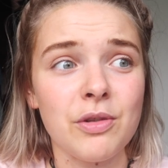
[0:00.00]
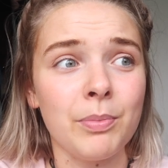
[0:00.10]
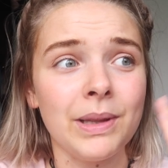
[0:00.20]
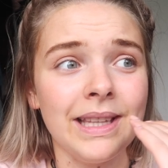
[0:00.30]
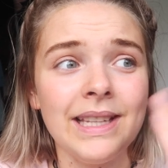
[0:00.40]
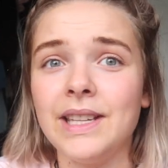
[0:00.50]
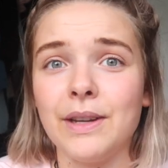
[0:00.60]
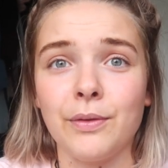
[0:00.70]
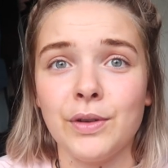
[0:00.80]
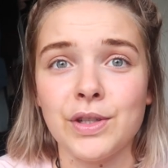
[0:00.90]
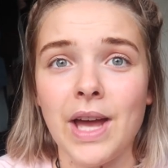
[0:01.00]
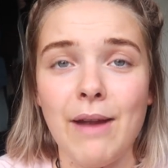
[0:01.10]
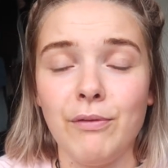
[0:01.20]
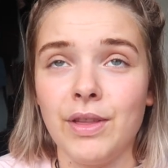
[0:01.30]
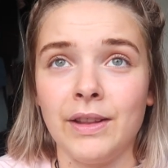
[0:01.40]
is completely different to
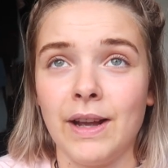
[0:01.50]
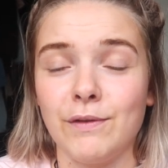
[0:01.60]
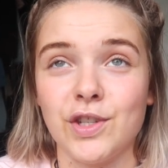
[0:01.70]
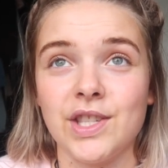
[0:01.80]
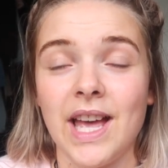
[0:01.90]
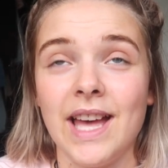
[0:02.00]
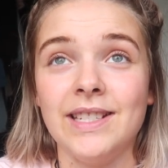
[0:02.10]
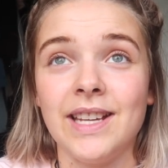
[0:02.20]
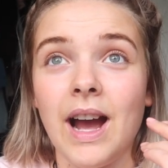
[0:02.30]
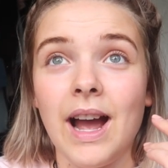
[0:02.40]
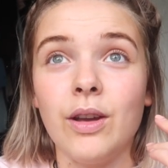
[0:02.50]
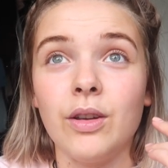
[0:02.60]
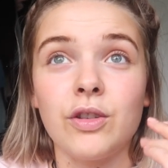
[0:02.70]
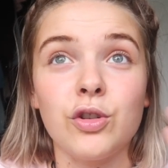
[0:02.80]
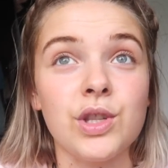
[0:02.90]
everything that I've just said, I
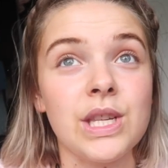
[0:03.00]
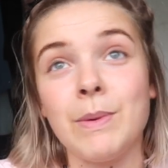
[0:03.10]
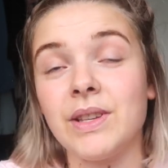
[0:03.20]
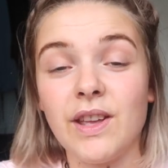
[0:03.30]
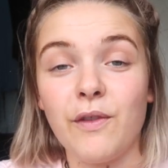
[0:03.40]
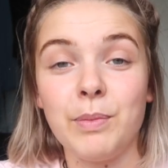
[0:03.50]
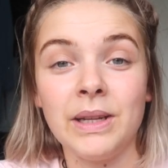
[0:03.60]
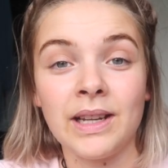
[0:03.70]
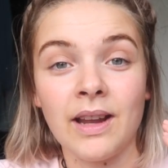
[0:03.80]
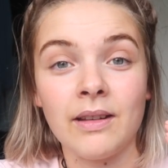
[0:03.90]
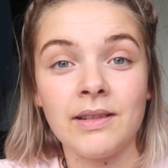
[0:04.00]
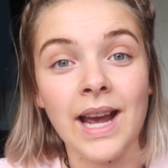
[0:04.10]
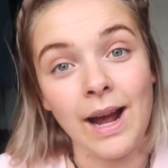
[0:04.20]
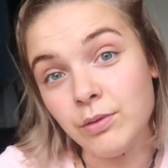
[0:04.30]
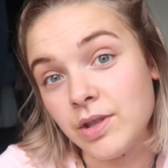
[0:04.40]
could see myself being like a
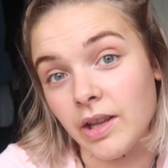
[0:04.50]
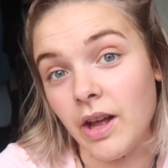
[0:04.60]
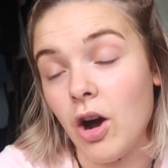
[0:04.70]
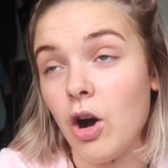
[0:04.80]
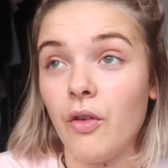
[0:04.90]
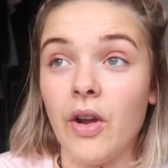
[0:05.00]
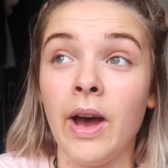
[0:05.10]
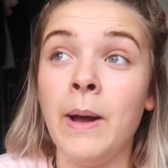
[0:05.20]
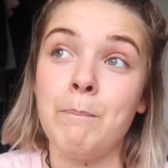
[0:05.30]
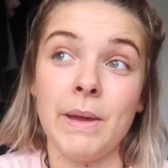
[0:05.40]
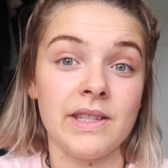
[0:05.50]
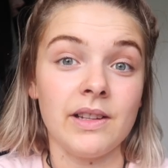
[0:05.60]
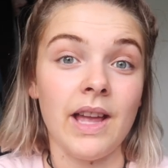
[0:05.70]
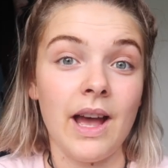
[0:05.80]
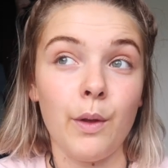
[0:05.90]
counsellor or a
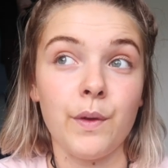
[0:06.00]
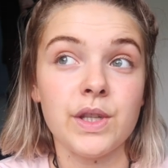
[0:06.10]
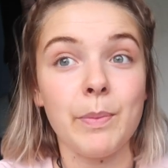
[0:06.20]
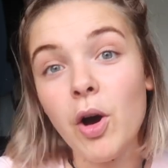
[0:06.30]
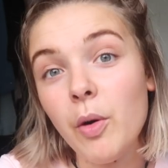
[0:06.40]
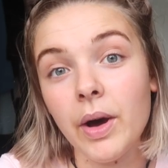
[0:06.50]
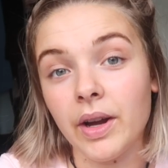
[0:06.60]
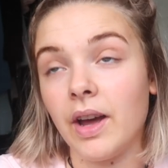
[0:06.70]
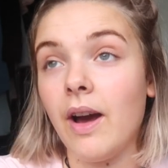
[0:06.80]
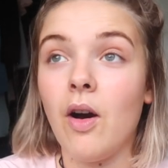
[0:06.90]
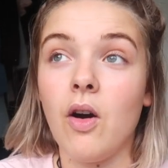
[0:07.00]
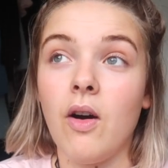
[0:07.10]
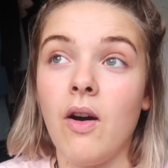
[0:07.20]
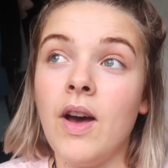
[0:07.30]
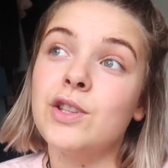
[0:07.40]
mental health support worker
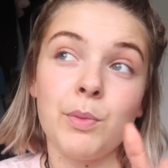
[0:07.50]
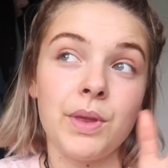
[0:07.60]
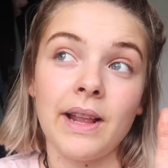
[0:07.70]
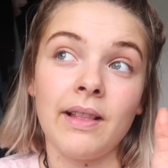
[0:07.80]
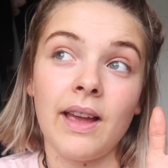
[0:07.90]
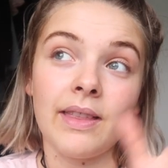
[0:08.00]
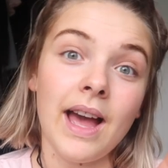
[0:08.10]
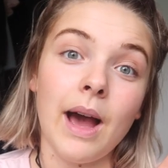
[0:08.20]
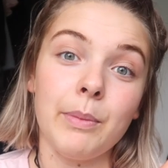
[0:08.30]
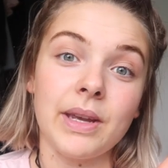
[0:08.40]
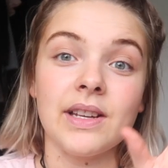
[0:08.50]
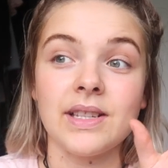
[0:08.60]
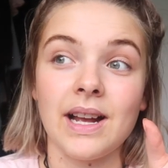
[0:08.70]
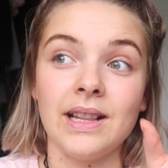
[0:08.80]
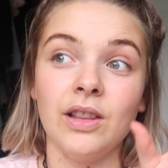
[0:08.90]
or something like that,
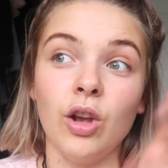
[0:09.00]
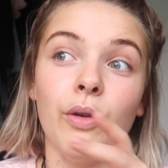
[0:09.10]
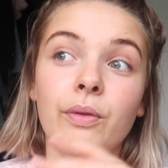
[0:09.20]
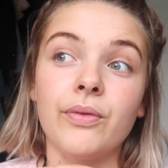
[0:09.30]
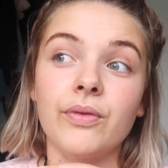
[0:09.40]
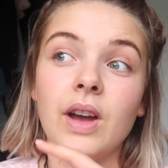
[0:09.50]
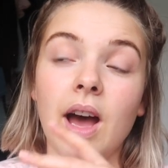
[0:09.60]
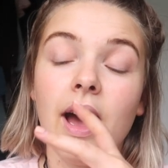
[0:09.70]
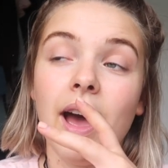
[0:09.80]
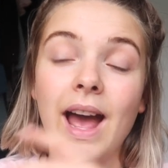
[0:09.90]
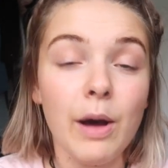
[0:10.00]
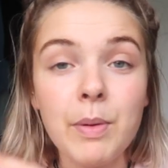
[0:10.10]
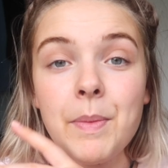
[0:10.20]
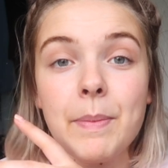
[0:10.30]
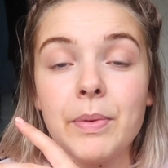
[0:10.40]
because I love uh,
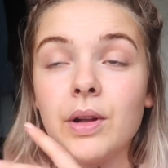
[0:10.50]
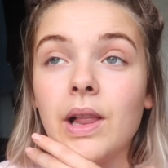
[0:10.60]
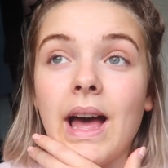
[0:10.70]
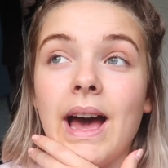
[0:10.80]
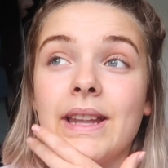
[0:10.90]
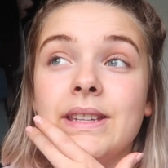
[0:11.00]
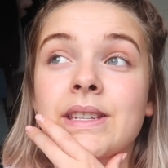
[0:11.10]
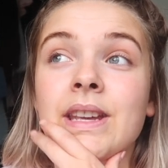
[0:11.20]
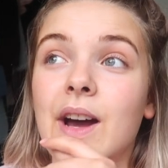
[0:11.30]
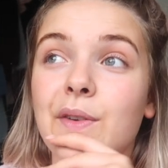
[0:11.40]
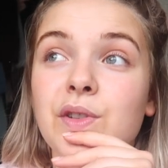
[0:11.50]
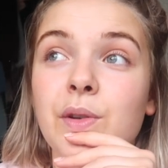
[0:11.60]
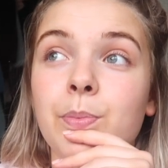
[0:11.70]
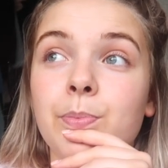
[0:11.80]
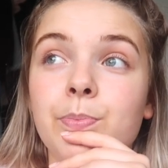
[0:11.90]
helping people. And after
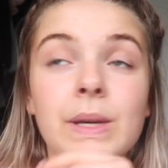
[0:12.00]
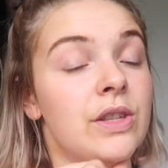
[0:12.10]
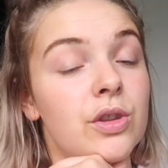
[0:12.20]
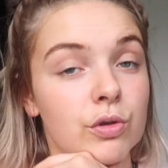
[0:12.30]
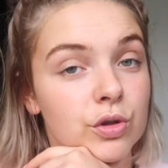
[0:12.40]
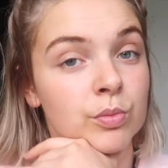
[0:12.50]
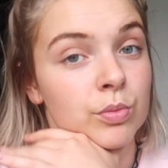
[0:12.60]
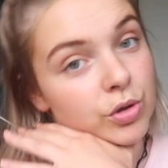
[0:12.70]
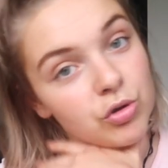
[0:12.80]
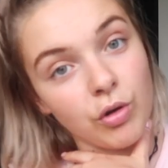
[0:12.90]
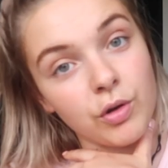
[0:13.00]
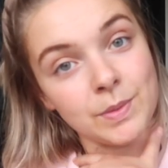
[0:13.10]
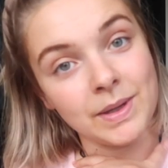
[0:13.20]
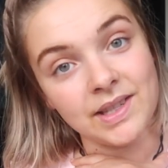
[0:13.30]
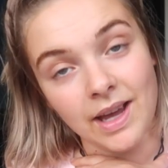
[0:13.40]
being through some
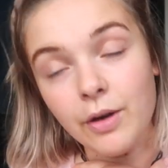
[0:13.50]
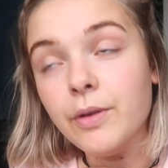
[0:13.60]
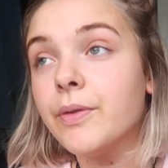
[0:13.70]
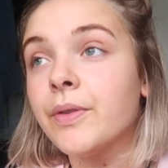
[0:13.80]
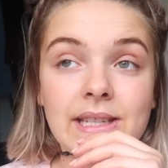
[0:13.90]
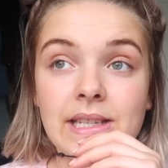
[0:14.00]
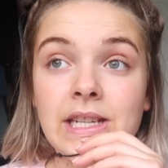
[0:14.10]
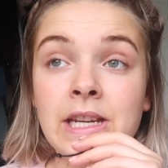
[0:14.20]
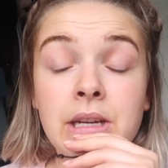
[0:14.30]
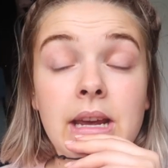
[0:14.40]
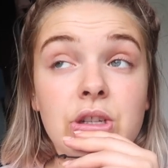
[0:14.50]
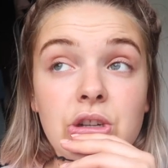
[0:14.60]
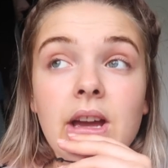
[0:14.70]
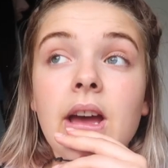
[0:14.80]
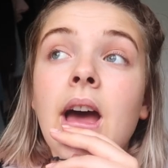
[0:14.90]
struggles myself as a
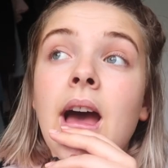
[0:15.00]
teenager,